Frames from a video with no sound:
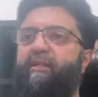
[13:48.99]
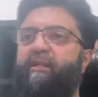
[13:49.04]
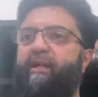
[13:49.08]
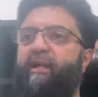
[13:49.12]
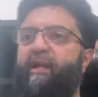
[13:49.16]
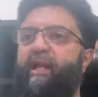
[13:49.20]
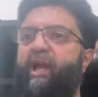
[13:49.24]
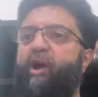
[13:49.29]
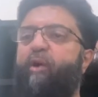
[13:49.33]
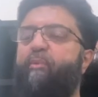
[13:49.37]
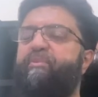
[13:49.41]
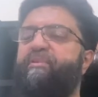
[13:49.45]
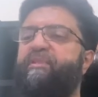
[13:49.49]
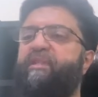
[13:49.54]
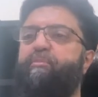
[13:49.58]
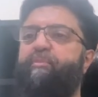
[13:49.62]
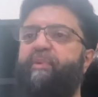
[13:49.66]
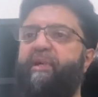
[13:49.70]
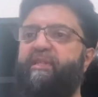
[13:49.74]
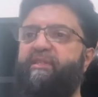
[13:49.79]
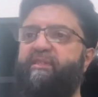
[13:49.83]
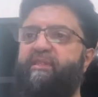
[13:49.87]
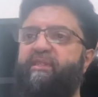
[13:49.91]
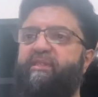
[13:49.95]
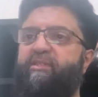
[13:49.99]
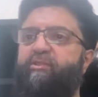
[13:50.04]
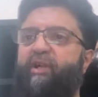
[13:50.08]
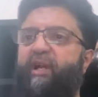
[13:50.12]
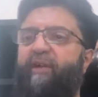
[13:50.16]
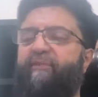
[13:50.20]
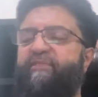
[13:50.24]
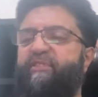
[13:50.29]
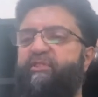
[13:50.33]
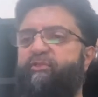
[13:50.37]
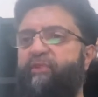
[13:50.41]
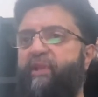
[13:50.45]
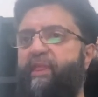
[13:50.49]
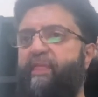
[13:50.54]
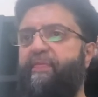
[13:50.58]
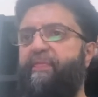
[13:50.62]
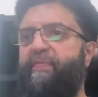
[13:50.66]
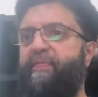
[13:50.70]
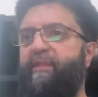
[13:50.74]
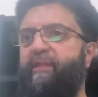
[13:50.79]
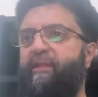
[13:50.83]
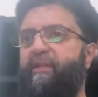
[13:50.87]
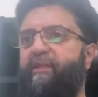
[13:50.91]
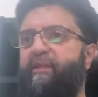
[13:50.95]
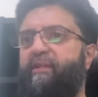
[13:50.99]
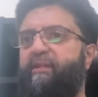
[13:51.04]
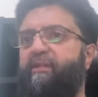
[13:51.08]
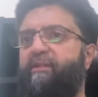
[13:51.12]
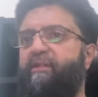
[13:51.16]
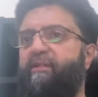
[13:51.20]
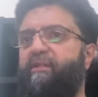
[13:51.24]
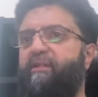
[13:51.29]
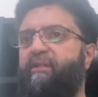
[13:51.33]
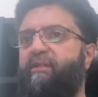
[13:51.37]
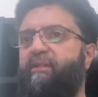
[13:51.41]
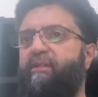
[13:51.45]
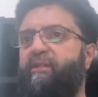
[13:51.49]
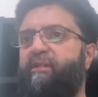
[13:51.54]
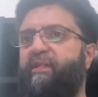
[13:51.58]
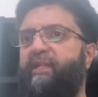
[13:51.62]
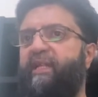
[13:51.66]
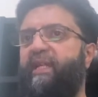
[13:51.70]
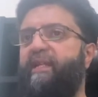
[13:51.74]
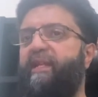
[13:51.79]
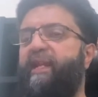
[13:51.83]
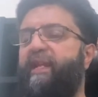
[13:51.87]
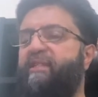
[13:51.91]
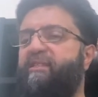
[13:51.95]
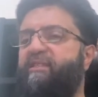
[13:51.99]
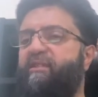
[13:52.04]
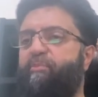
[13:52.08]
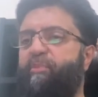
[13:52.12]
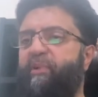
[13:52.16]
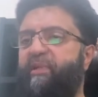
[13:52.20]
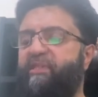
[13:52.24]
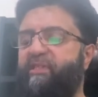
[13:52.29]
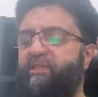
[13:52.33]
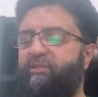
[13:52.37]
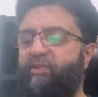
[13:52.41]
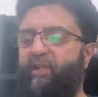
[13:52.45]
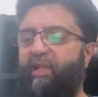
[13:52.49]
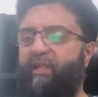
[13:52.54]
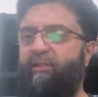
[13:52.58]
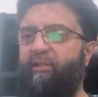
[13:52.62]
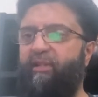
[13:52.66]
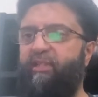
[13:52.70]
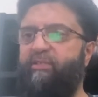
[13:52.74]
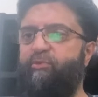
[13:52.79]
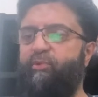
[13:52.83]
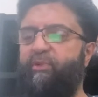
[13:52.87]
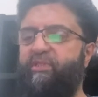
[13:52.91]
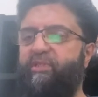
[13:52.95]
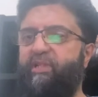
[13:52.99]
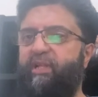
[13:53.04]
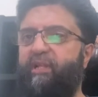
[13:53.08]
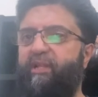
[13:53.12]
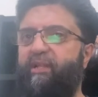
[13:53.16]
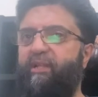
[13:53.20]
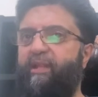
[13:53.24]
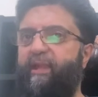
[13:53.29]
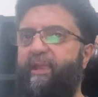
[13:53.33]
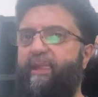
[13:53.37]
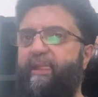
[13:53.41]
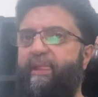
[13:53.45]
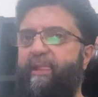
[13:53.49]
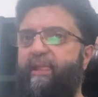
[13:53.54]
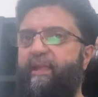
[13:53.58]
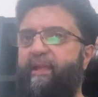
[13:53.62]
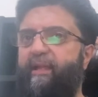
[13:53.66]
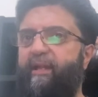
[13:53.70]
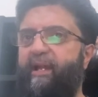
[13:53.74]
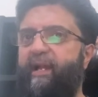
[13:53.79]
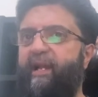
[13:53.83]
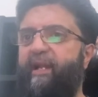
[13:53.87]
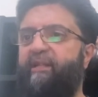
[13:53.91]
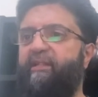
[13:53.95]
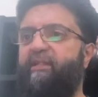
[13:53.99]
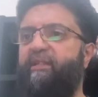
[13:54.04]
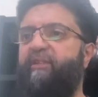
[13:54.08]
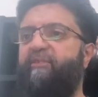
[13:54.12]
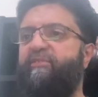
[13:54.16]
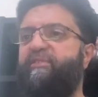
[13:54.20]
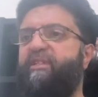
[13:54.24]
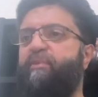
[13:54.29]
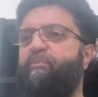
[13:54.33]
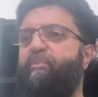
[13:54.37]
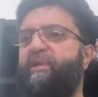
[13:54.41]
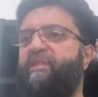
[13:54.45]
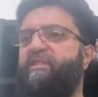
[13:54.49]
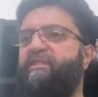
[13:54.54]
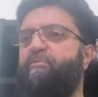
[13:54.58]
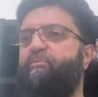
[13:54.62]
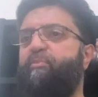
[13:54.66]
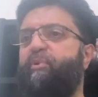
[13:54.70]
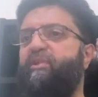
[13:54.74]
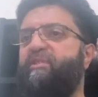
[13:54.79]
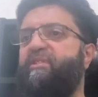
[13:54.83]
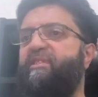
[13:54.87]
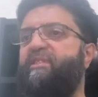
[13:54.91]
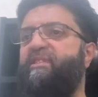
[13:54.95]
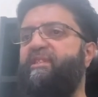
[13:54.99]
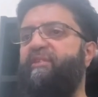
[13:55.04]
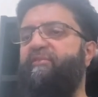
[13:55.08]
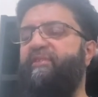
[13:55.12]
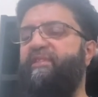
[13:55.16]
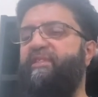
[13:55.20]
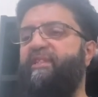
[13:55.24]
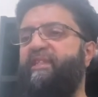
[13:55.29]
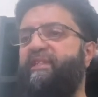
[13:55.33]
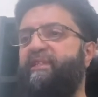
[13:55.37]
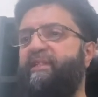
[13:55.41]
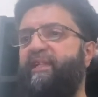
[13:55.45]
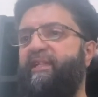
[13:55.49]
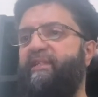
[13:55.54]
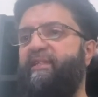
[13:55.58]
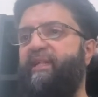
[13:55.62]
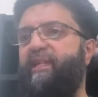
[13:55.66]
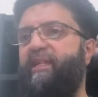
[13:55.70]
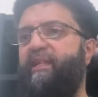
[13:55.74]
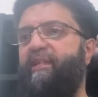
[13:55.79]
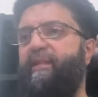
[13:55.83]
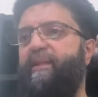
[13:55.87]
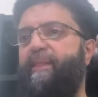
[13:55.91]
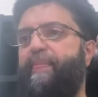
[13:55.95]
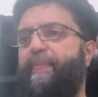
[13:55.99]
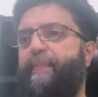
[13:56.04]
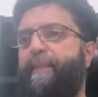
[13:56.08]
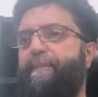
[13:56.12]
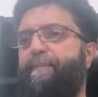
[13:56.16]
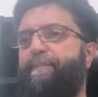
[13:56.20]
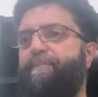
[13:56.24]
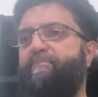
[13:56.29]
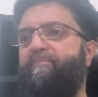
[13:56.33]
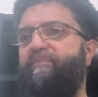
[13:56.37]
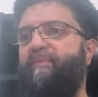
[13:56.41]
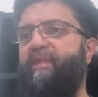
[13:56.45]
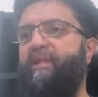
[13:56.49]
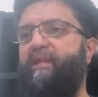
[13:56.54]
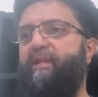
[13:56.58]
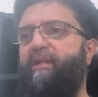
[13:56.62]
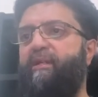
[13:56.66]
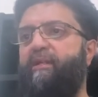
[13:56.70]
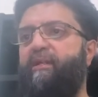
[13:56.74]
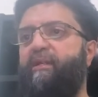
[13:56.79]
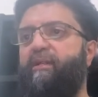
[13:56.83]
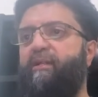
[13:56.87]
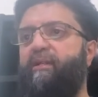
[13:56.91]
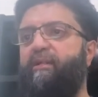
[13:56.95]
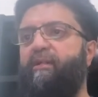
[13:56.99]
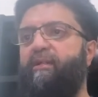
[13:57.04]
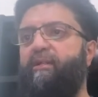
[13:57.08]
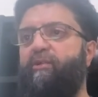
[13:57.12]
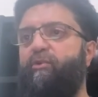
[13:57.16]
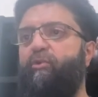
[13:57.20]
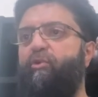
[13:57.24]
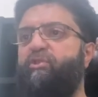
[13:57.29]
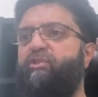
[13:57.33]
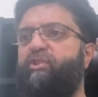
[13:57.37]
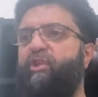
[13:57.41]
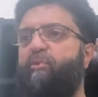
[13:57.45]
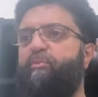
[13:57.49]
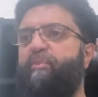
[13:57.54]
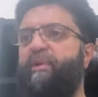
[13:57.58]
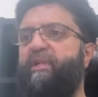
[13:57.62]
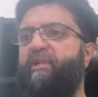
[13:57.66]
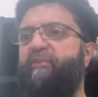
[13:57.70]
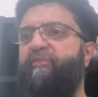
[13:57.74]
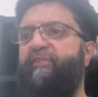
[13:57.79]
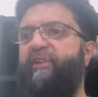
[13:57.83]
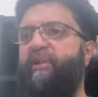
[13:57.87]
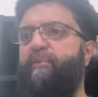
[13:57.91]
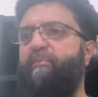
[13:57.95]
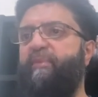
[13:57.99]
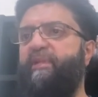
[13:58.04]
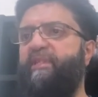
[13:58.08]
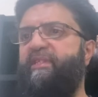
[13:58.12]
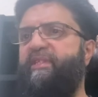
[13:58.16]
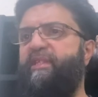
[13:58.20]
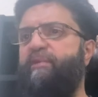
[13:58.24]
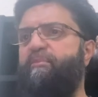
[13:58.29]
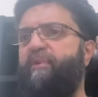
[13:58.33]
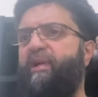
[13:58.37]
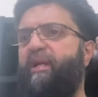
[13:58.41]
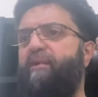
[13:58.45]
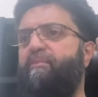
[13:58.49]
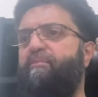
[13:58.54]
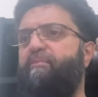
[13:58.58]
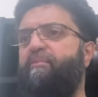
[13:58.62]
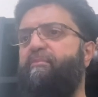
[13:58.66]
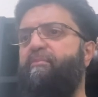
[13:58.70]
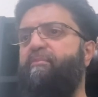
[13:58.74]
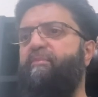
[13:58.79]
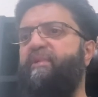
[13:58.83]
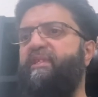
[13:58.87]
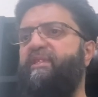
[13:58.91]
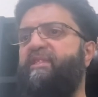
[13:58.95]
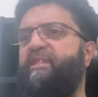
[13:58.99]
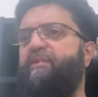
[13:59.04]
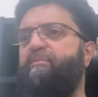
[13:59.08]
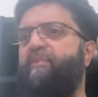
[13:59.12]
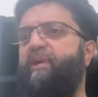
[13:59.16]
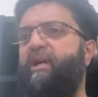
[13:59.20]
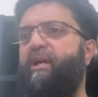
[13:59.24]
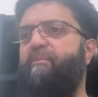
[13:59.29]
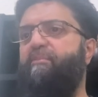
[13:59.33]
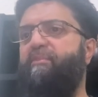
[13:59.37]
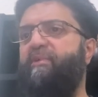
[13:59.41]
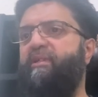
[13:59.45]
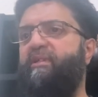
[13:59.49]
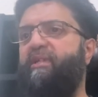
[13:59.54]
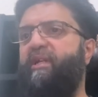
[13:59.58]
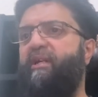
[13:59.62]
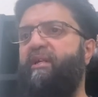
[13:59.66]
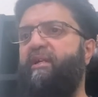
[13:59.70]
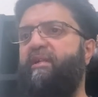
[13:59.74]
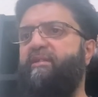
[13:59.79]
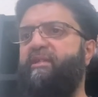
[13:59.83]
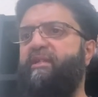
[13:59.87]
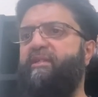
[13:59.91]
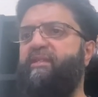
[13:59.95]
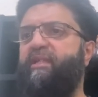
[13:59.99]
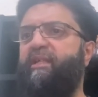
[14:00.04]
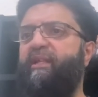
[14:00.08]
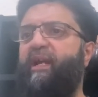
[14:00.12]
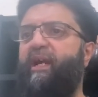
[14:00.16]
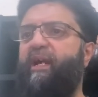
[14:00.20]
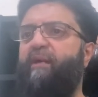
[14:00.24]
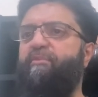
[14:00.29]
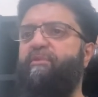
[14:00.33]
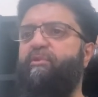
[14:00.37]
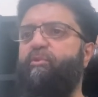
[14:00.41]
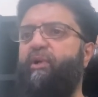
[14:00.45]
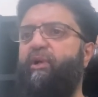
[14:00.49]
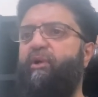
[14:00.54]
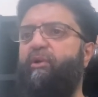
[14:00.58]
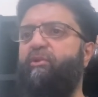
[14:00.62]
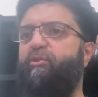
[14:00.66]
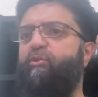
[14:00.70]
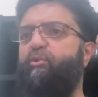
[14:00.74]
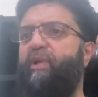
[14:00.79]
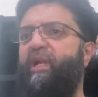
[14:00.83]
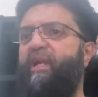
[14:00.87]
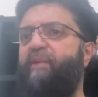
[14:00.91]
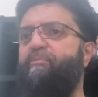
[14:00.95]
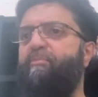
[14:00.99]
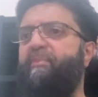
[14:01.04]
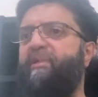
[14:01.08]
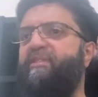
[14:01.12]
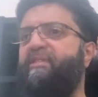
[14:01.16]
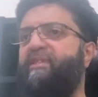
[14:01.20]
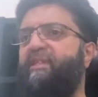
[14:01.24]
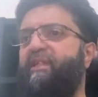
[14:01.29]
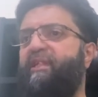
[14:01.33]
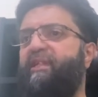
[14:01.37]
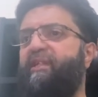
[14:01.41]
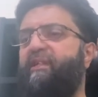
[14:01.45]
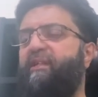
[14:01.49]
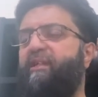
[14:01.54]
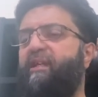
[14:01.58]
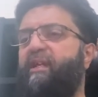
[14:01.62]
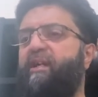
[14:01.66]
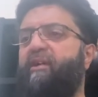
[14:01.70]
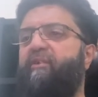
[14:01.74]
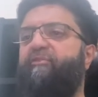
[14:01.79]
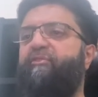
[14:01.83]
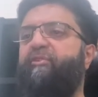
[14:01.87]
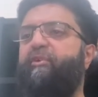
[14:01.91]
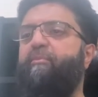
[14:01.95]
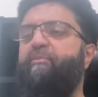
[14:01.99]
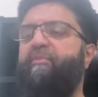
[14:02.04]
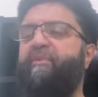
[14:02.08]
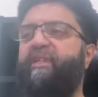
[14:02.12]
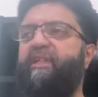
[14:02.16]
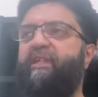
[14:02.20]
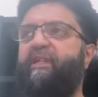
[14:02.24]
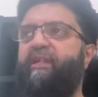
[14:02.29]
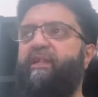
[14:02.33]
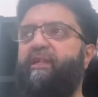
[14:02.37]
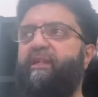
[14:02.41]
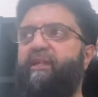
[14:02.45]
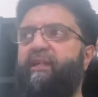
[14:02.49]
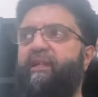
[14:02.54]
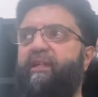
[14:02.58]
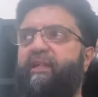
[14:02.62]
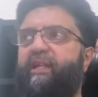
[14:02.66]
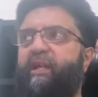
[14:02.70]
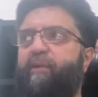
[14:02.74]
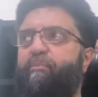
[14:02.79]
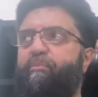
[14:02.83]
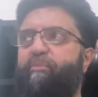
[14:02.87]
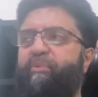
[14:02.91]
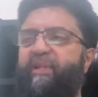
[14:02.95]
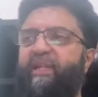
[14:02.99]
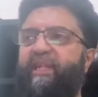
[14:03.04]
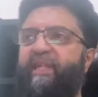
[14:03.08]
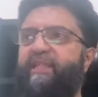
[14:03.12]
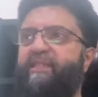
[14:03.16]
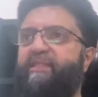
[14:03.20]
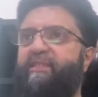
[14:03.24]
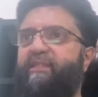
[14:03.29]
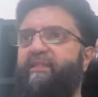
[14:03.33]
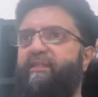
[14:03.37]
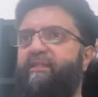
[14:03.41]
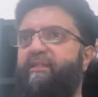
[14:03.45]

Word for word: helps the person to have strength, connects the person to Allah azza wa jal, and gives the person positivity in their day. Also a benefit, min tamam min tamam yaqadat al-abd wa ulu himmatihi, from the complete